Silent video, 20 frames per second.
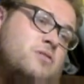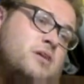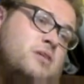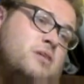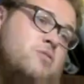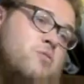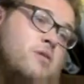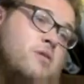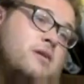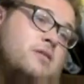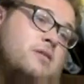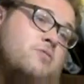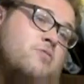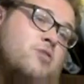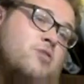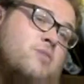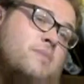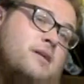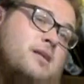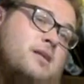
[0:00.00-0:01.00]
The York
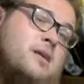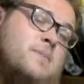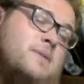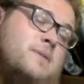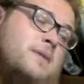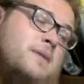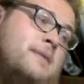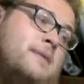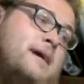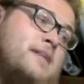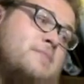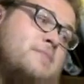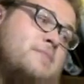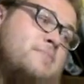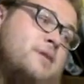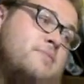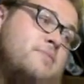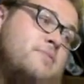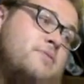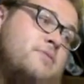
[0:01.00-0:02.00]
tournament coming up next
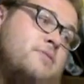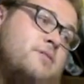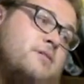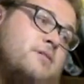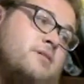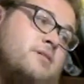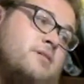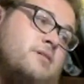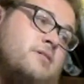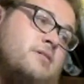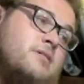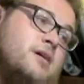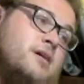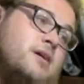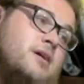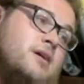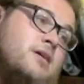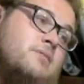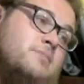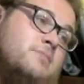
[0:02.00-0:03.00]
month,
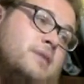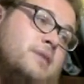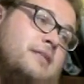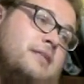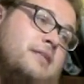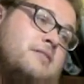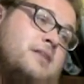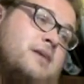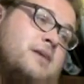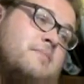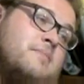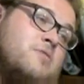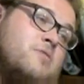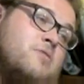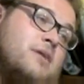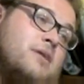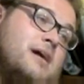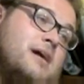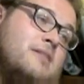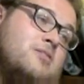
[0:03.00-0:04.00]
uh, late September,
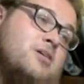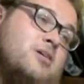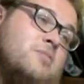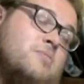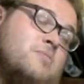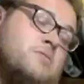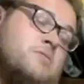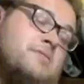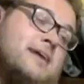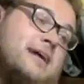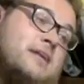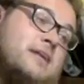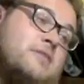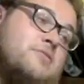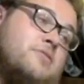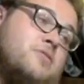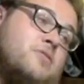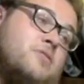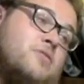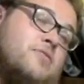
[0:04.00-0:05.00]
early October, second and
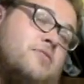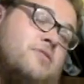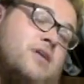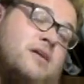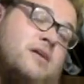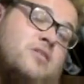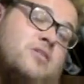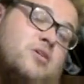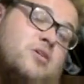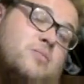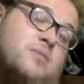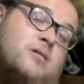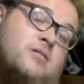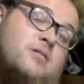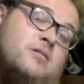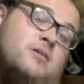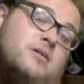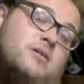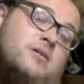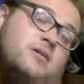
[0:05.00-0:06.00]
third for
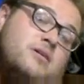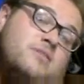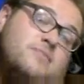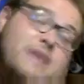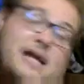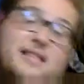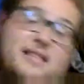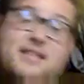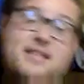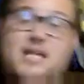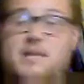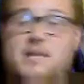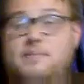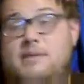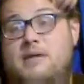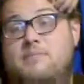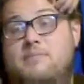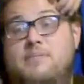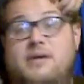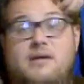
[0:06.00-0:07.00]
October. That's going to
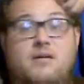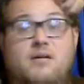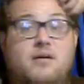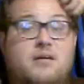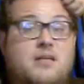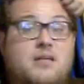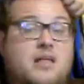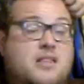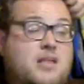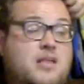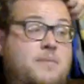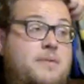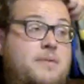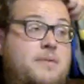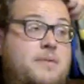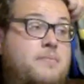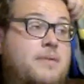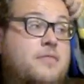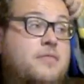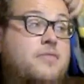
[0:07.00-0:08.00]
be a big. Uh, that's going to be
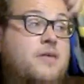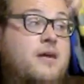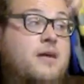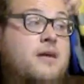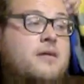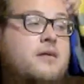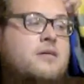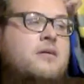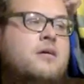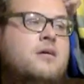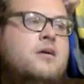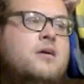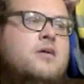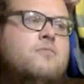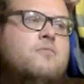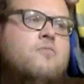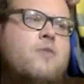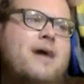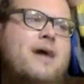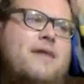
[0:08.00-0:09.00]
a big thing.
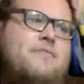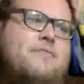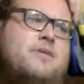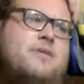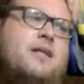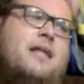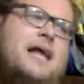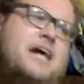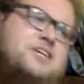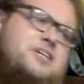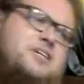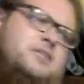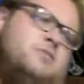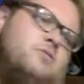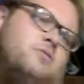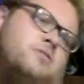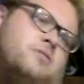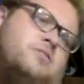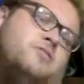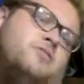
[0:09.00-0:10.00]
We'll have the Clash of
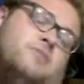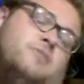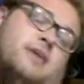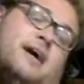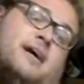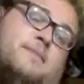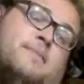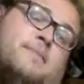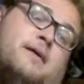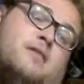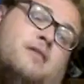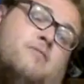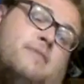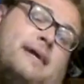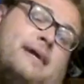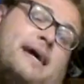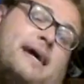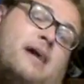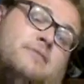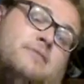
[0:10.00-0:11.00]
York two
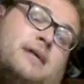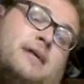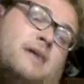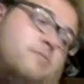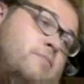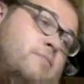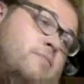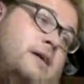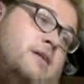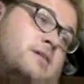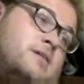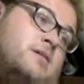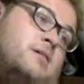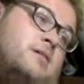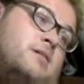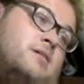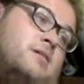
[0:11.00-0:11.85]
documentary out that week.